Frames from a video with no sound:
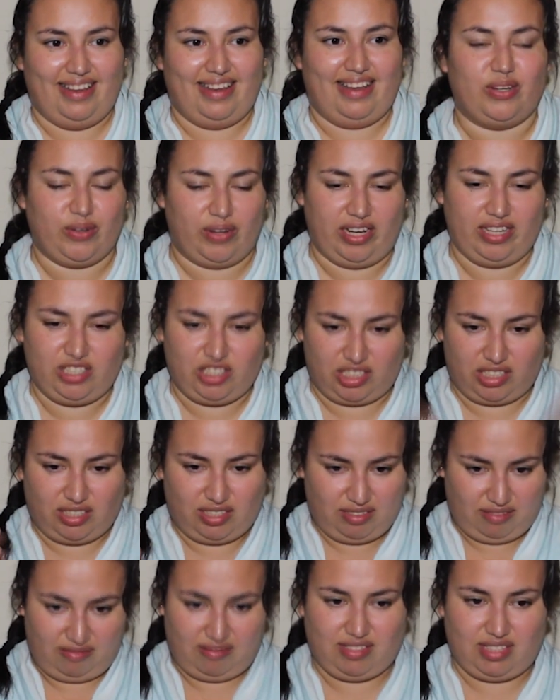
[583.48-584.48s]
So I
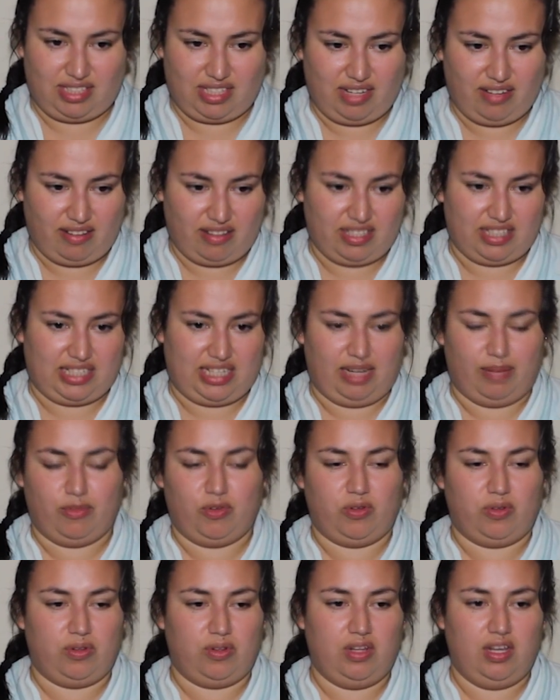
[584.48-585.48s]
just sit on the
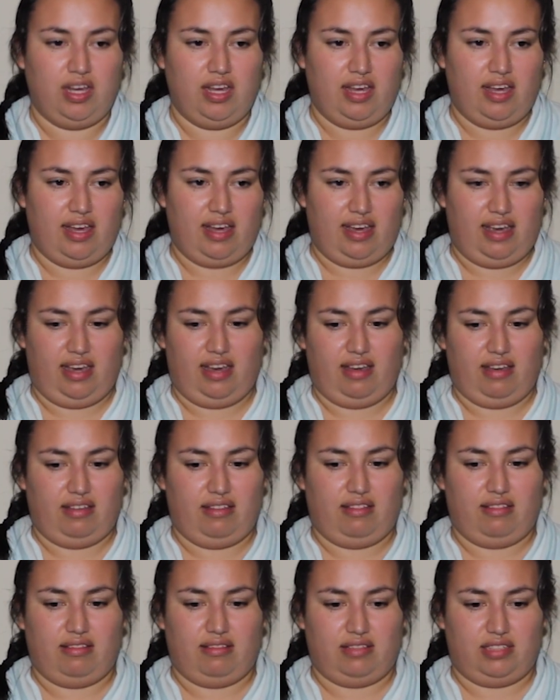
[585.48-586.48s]
table,
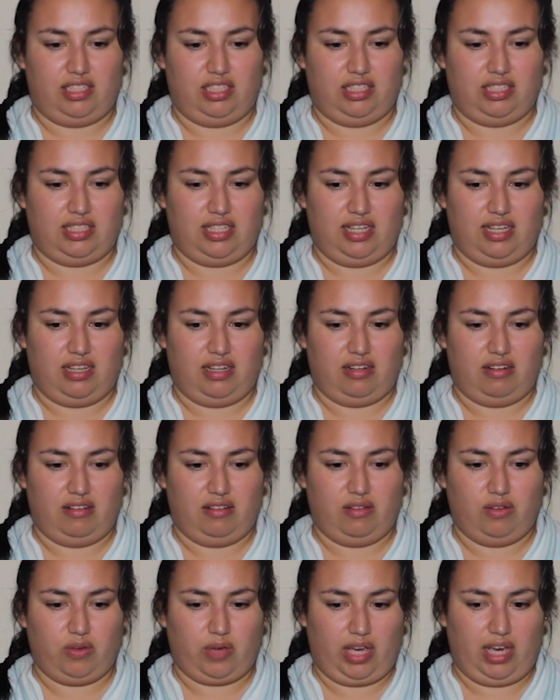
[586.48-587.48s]
and she said,
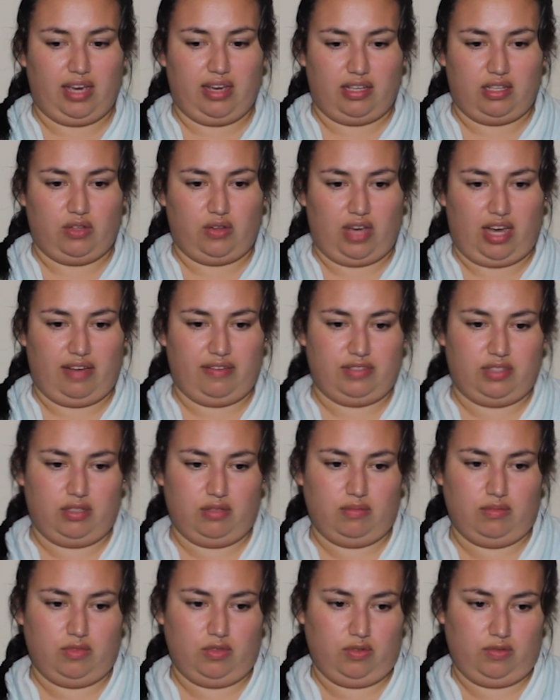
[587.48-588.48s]
"Okay, you have
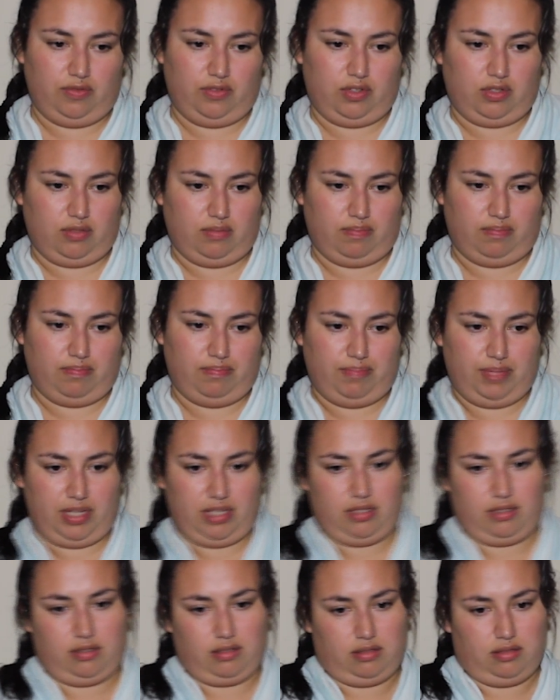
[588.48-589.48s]
to move your
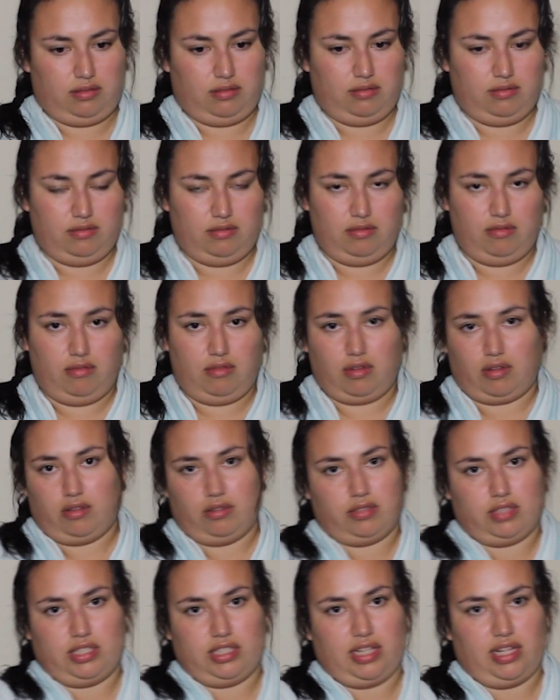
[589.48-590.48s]
butt the
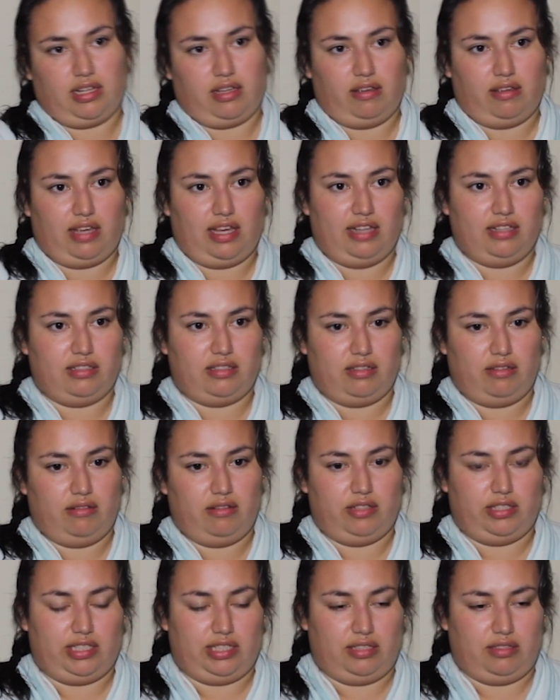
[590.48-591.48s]
closest that you can
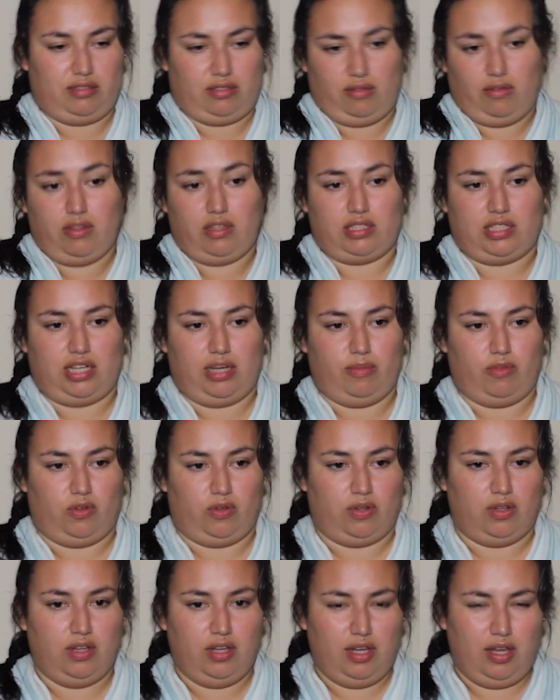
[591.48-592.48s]
to the
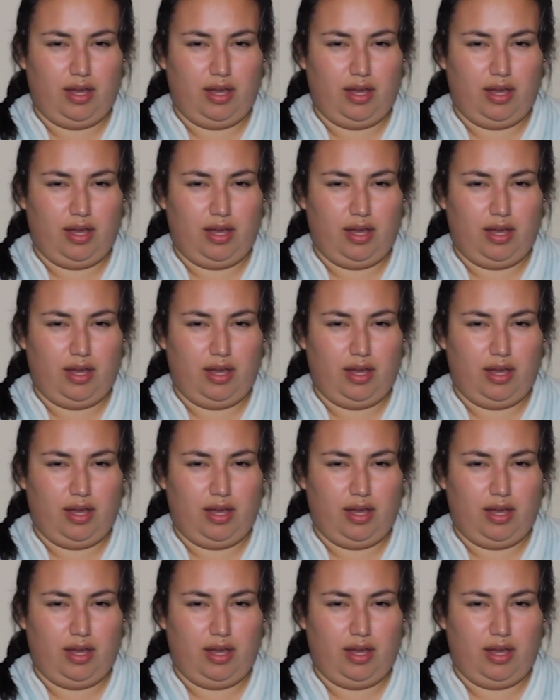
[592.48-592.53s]
table."